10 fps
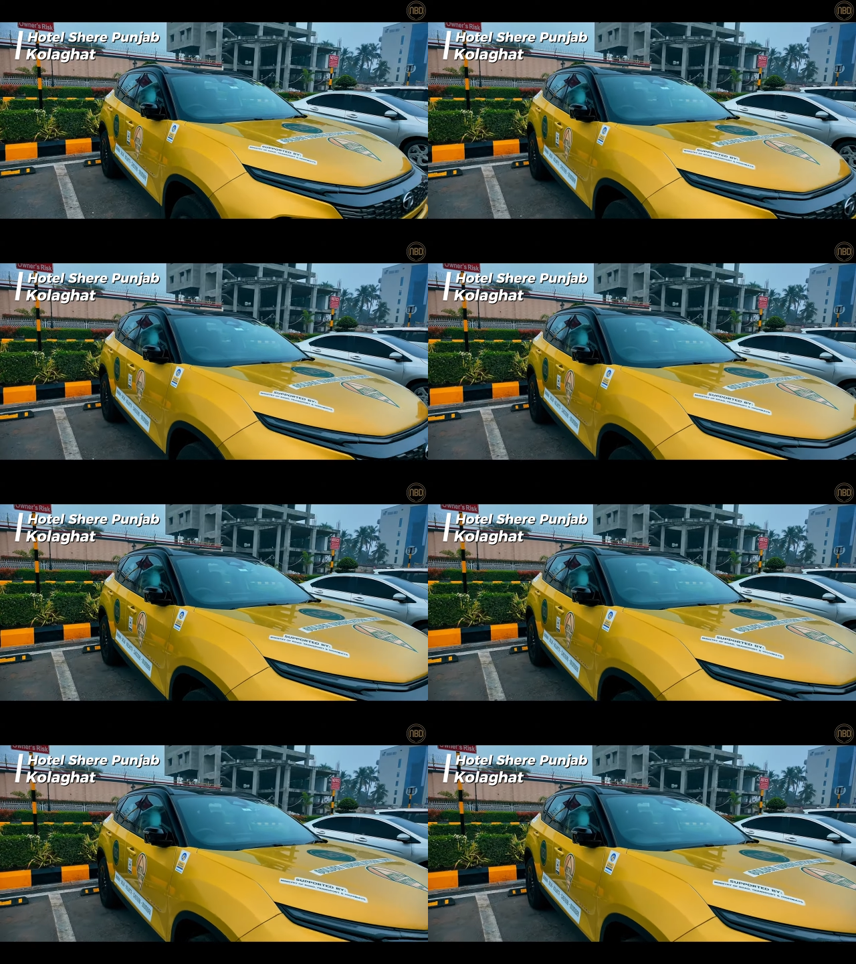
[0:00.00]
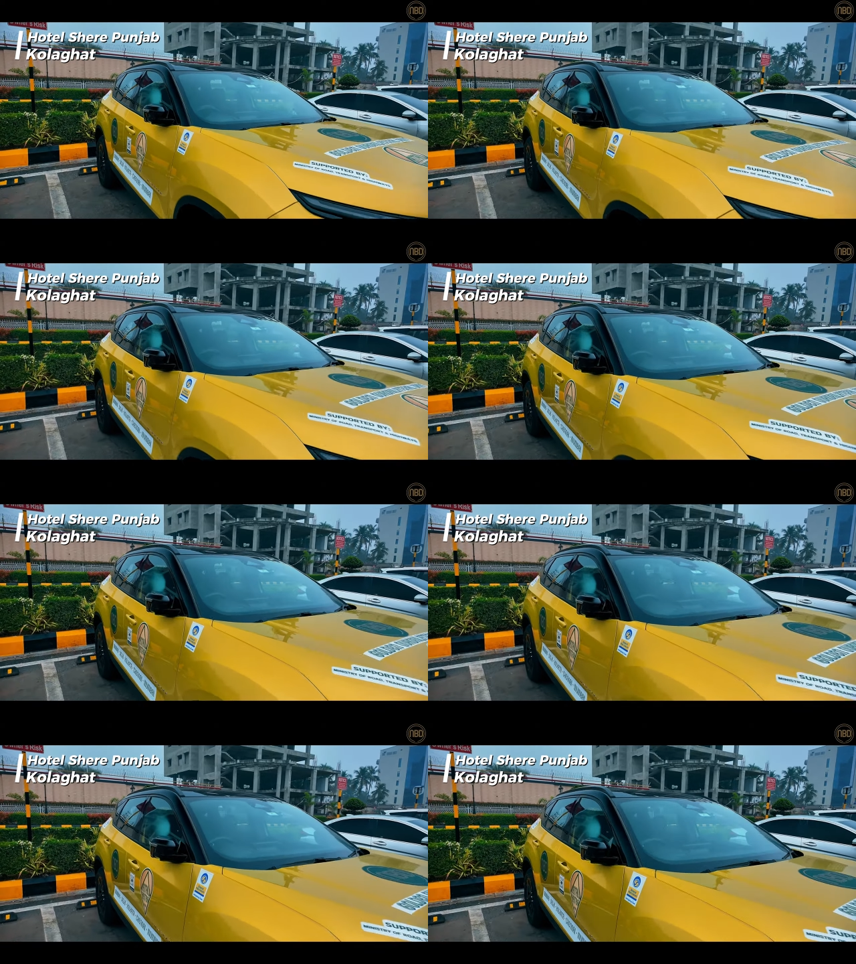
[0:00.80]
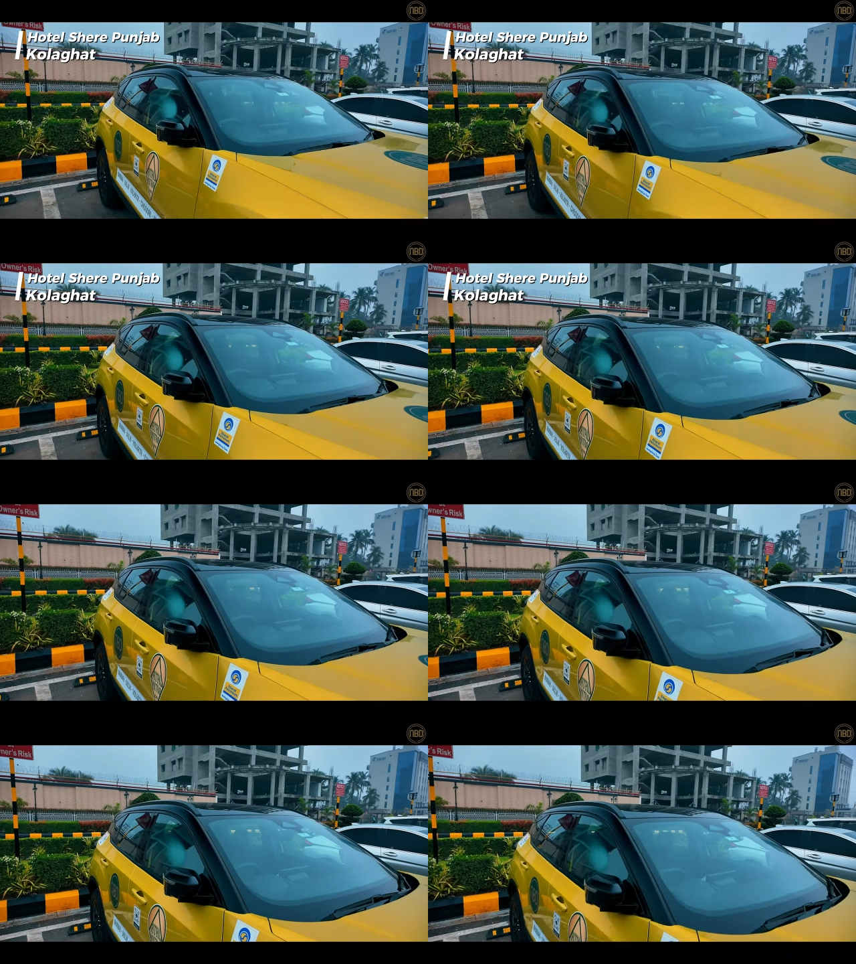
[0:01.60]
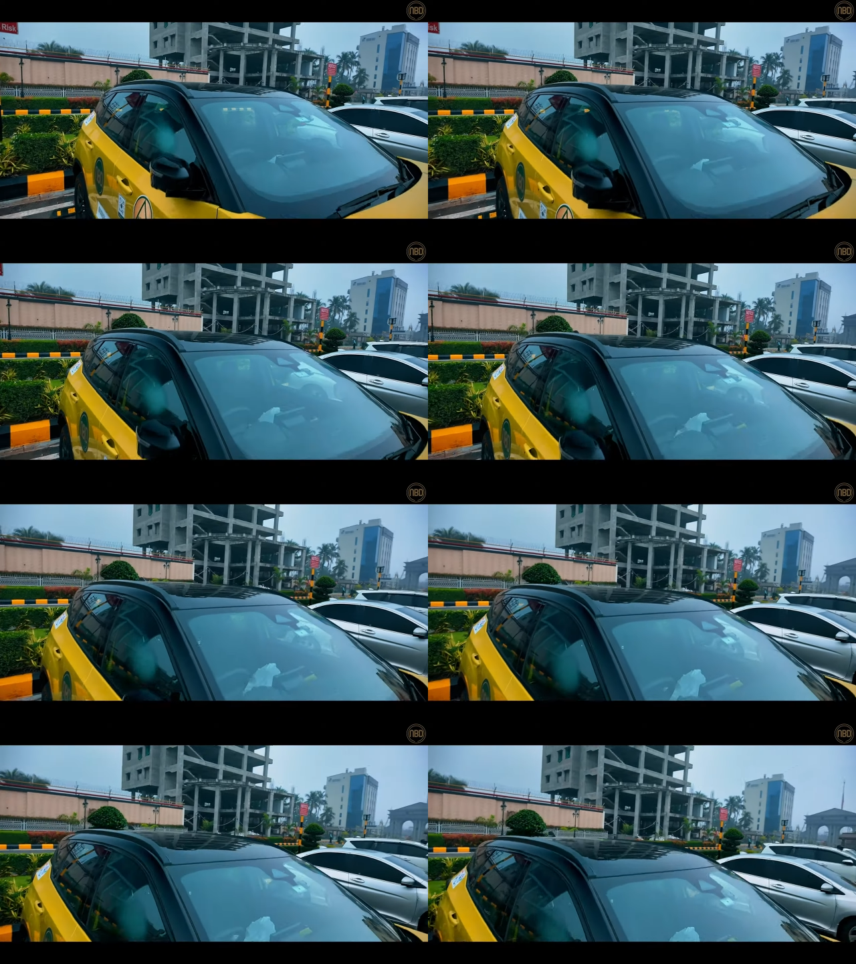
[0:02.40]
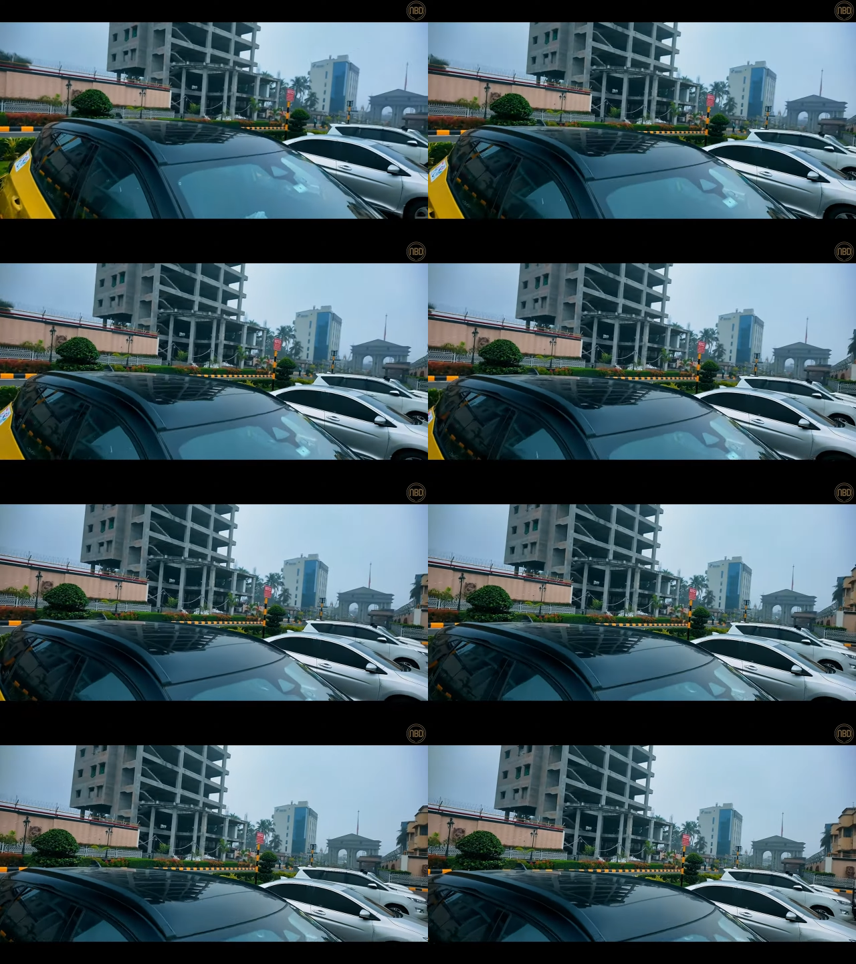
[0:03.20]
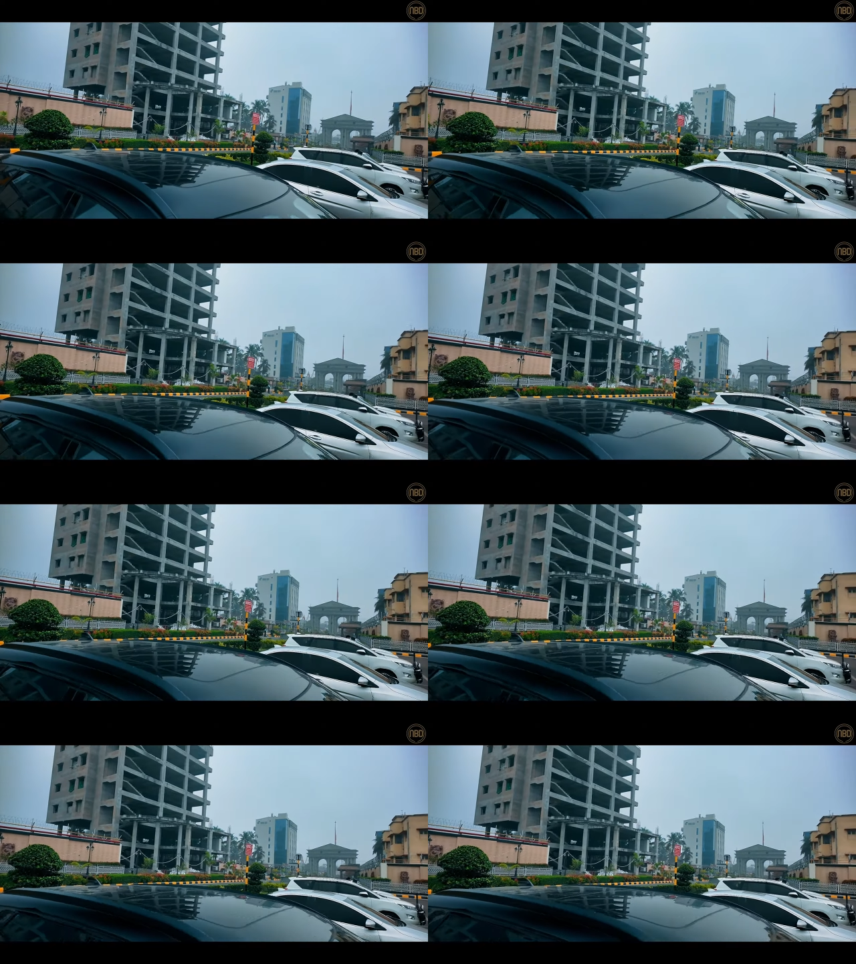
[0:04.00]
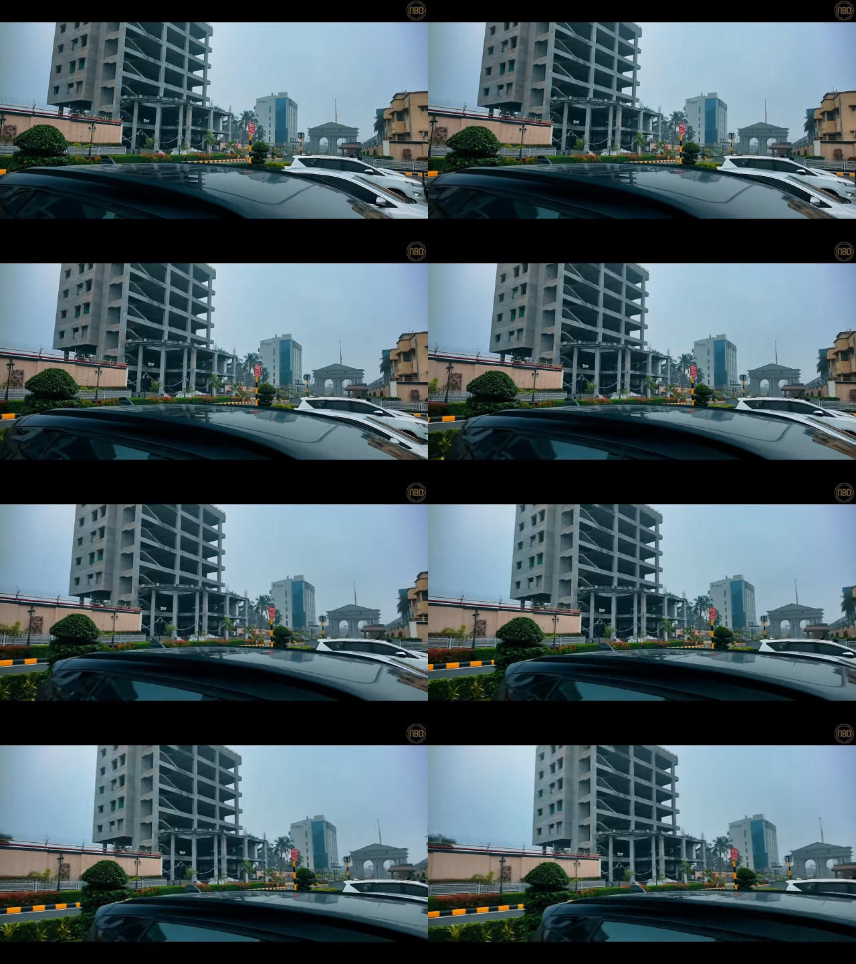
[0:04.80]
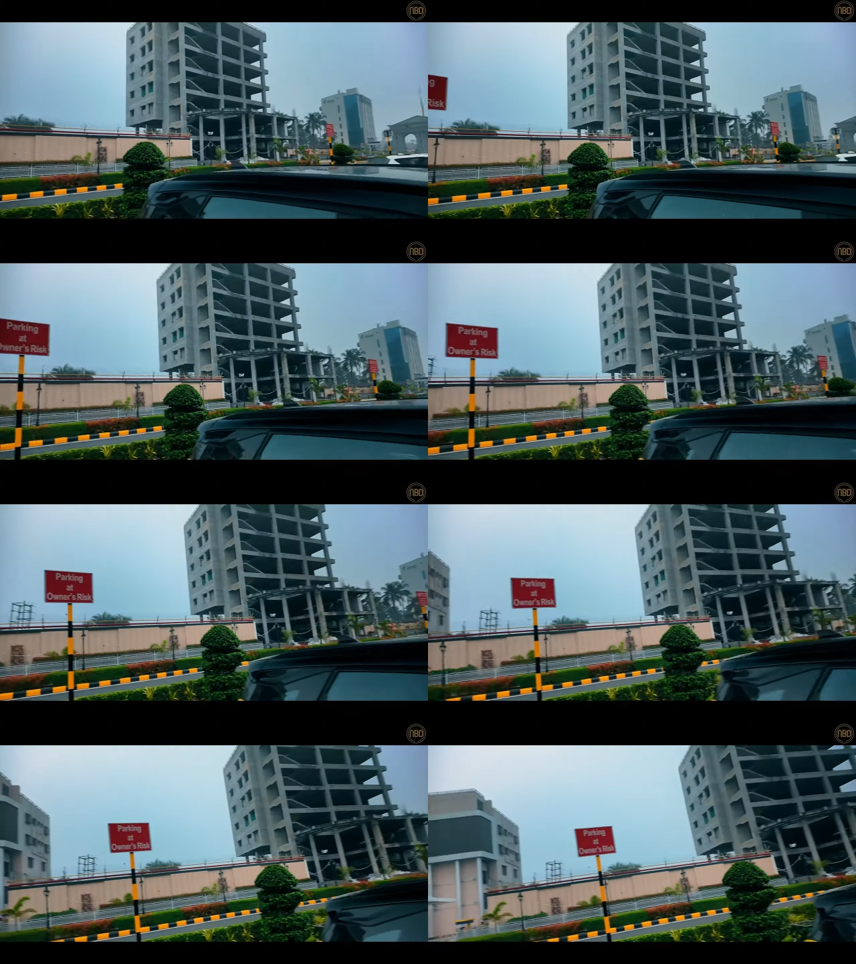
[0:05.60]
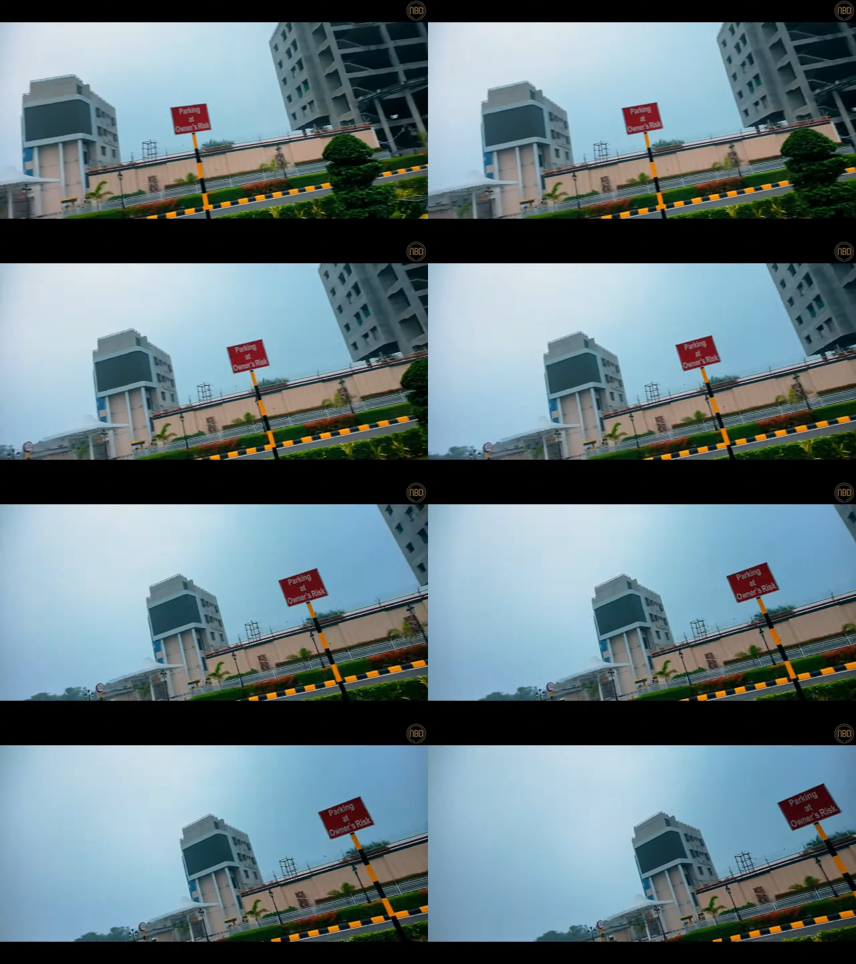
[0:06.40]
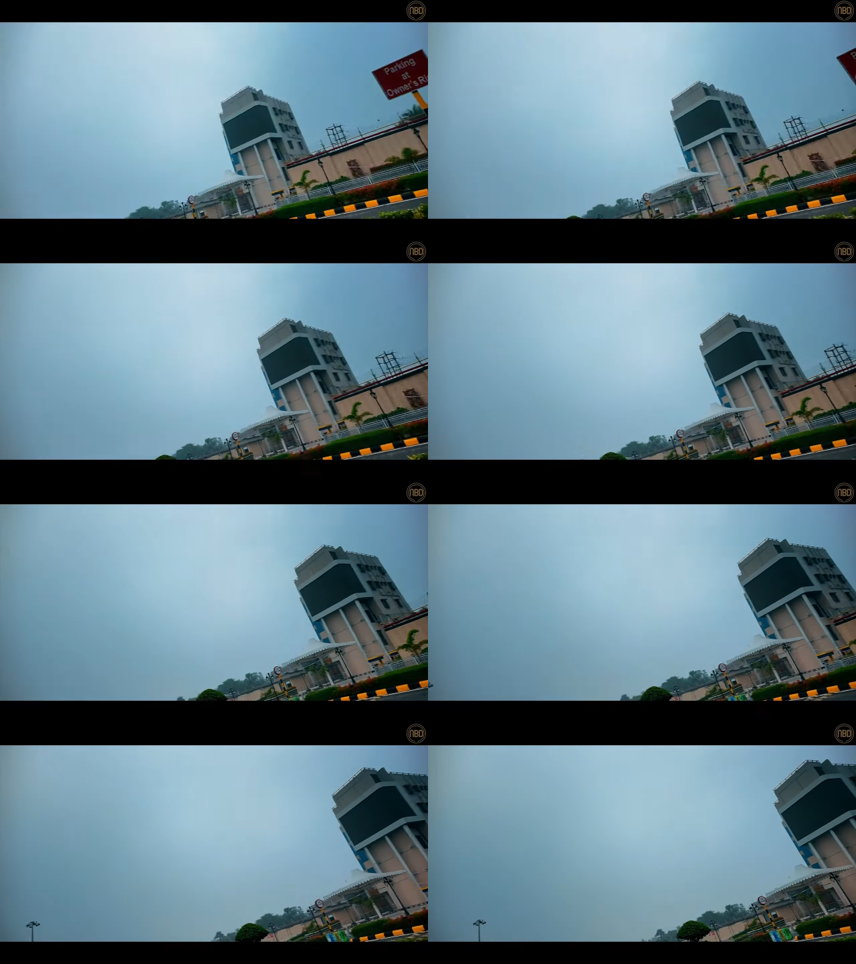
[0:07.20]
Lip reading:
(no speaker visible)